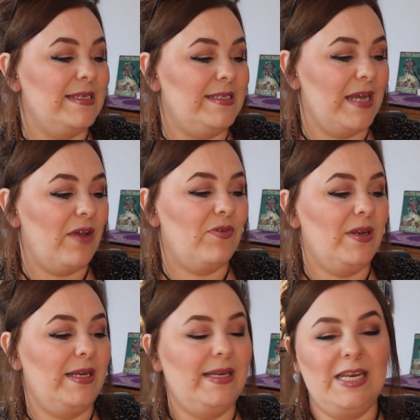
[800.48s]

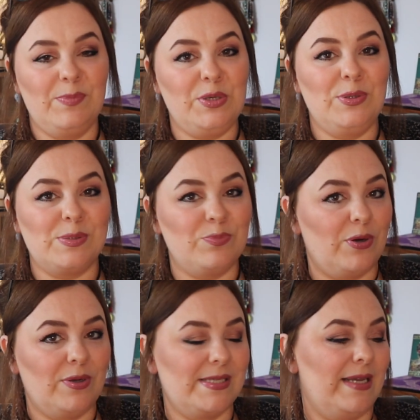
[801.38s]
Definitely need to be using
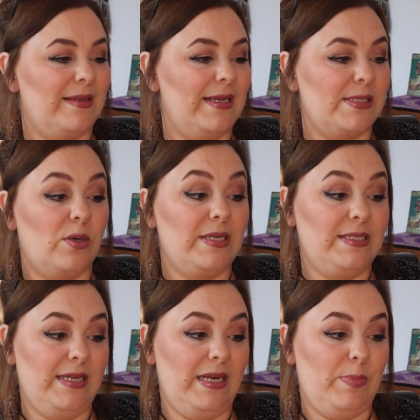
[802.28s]
products like this on a
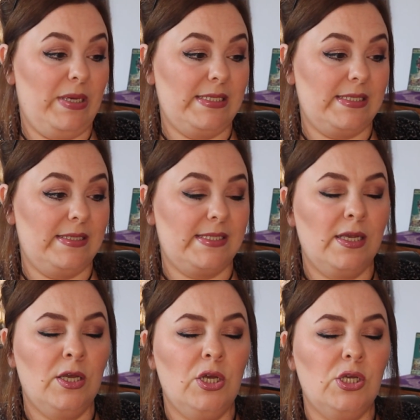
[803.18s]
daily basis.
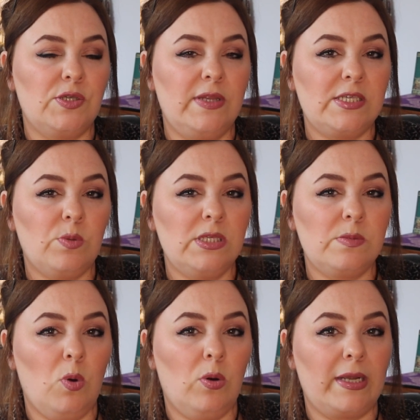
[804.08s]
So this one's
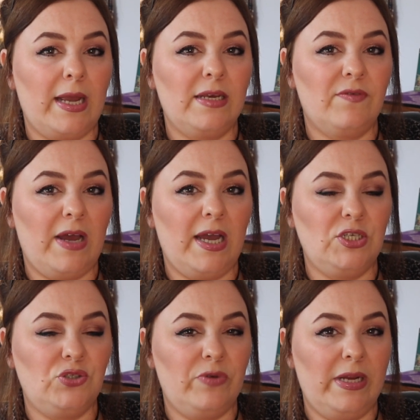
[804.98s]
more to kind of
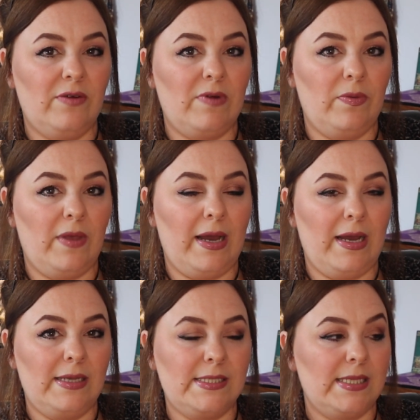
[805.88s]
hydrate around the
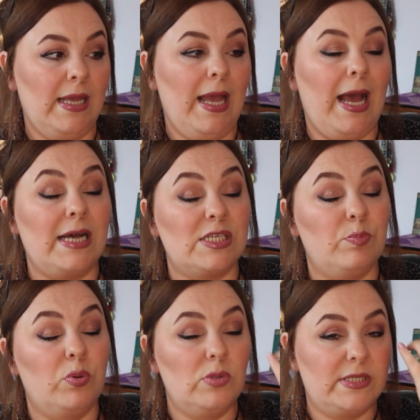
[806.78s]
eyes as
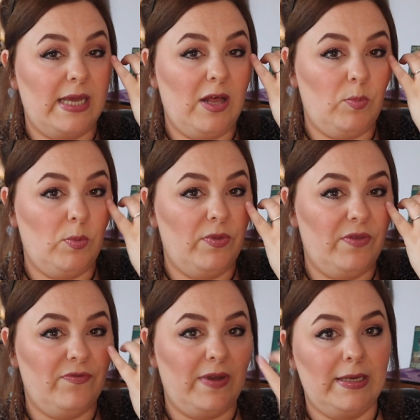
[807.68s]
opposed to helping with the
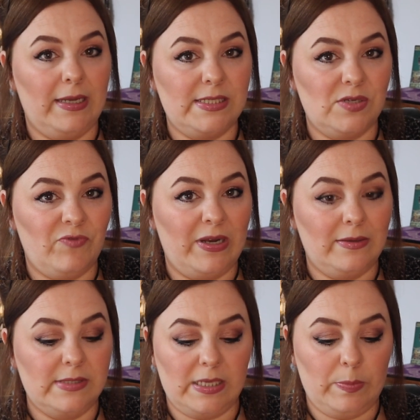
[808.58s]
fine lines and
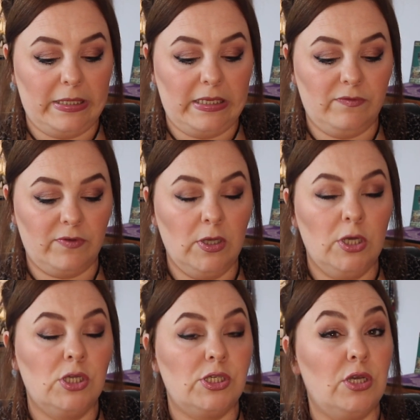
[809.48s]
wrinkles, I believe.
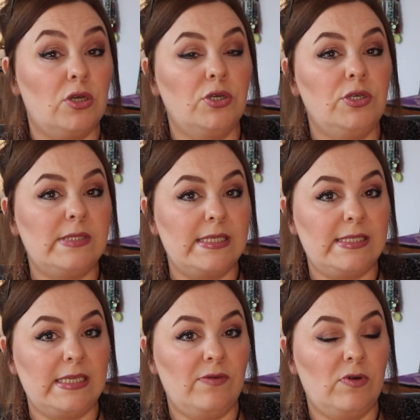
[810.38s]
So you could use a
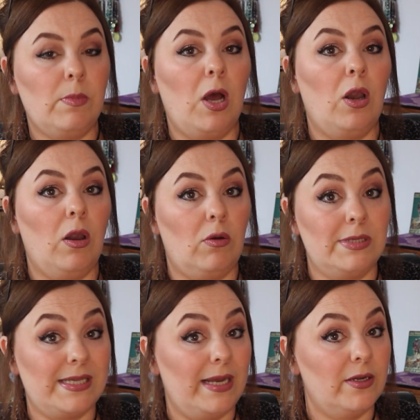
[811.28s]
serum
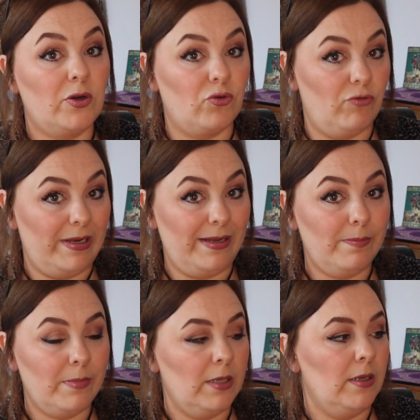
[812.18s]
alongside a
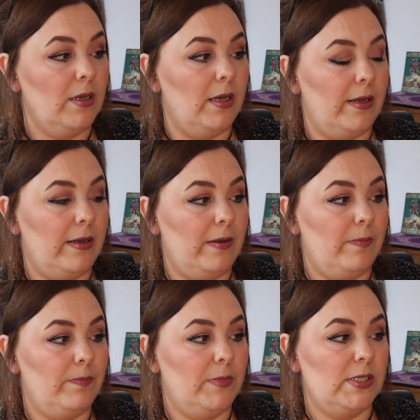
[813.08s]
cream,
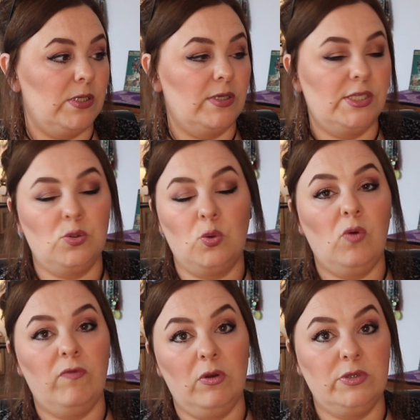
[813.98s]
as long as you don't
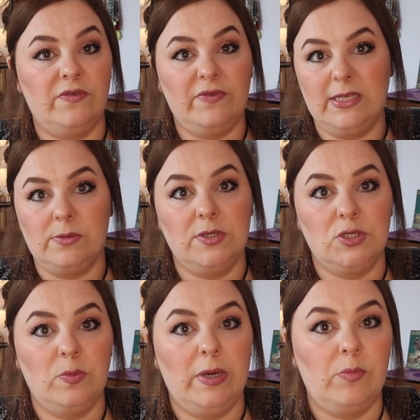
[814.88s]
overload your face with
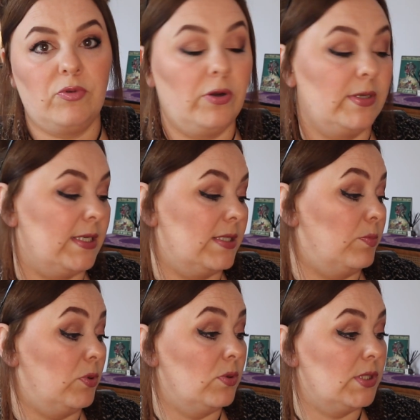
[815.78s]
too many products, I
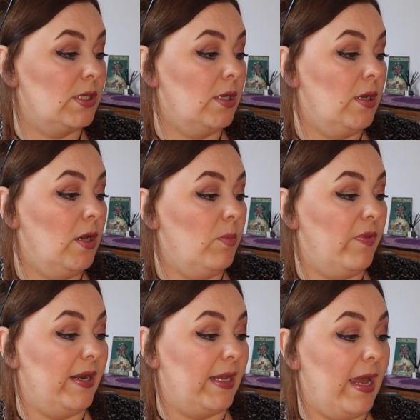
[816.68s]
suppose. But
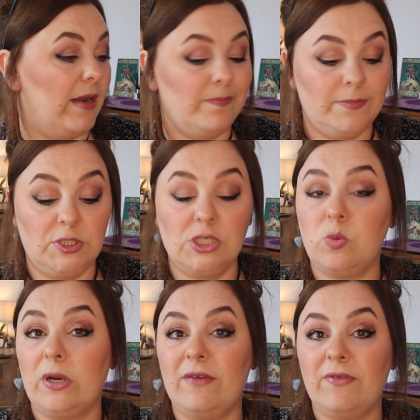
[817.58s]
then again, just
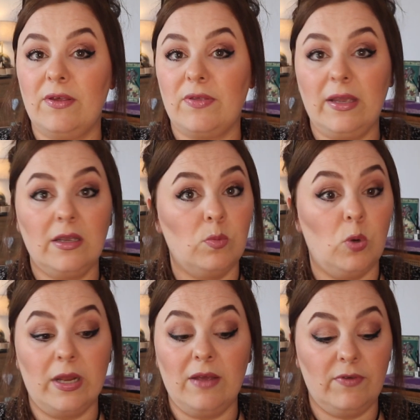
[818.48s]
whatever you think,
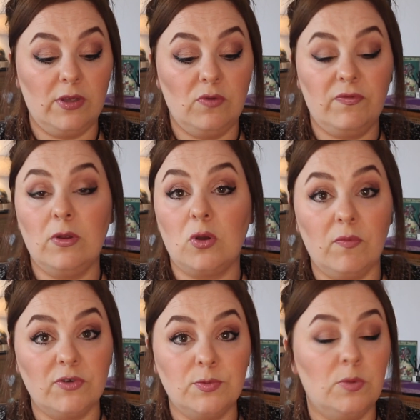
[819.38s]
whatever you feel
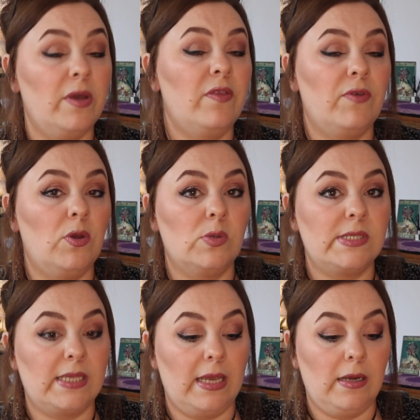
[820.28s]
comfortable with for your
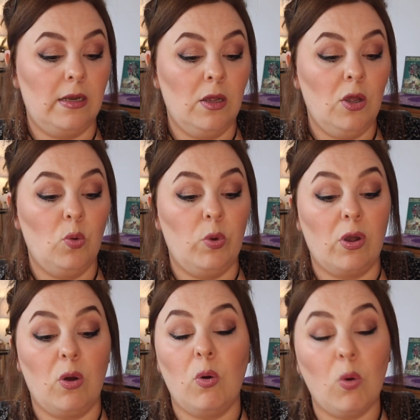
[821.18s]
skin. We
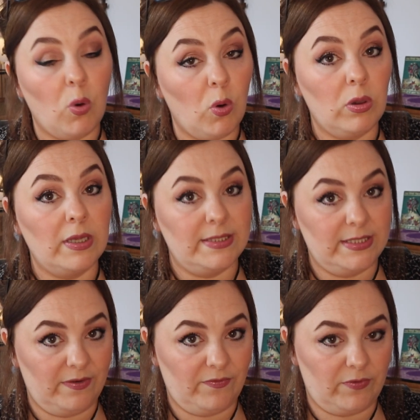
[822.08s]
are all
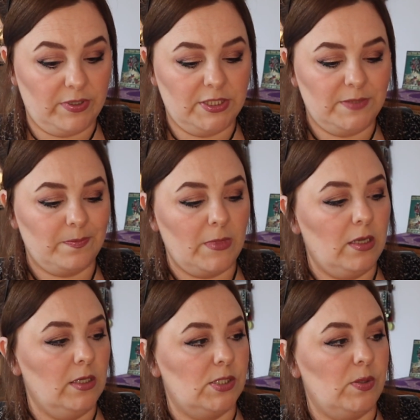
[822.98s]
different.
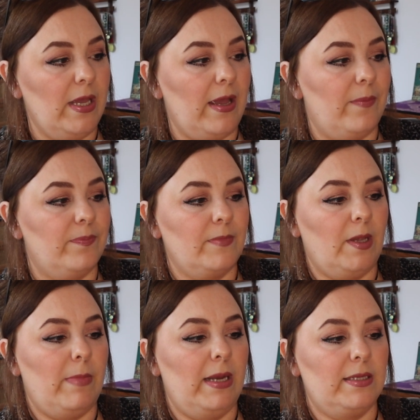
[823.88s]
So yeah,
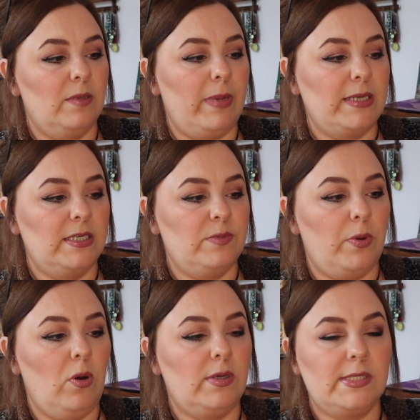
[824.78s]
my little battered
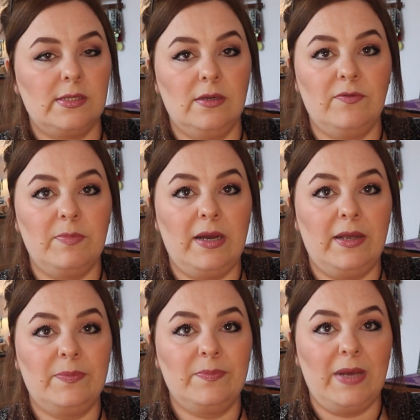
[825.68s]
box of
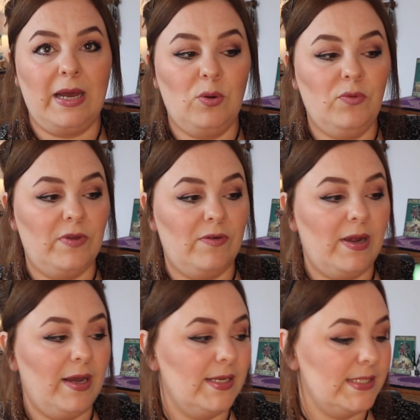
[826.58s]
my Aloe Vera
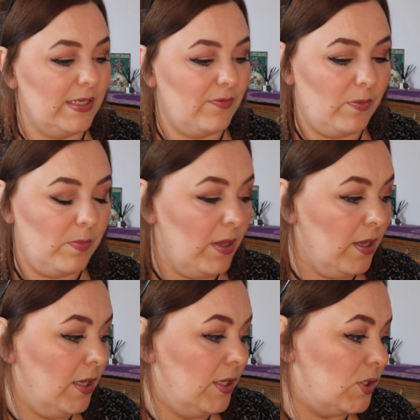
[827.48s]
Eye Serum.
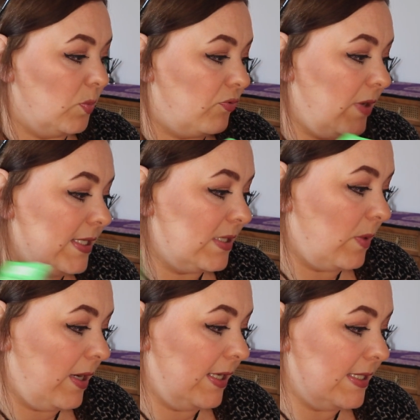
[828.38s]
So
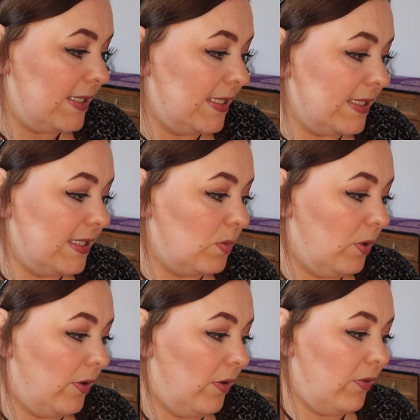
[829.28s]
price-wise, this is
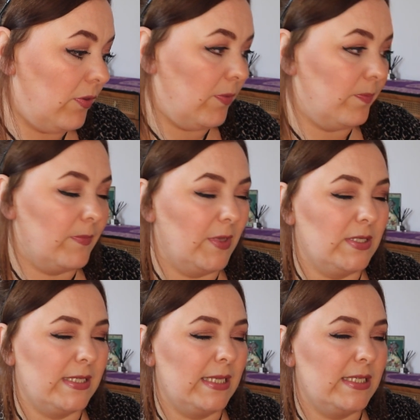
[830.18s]
worth,
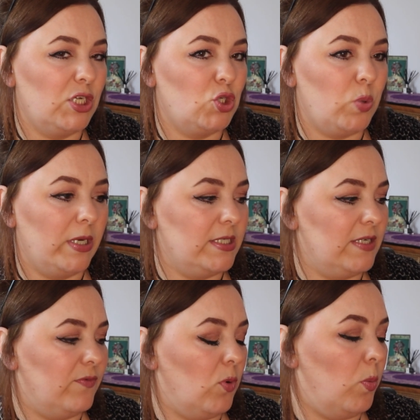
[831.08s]
does that say
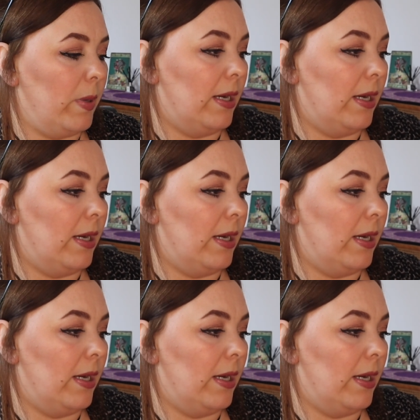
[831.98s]
£24?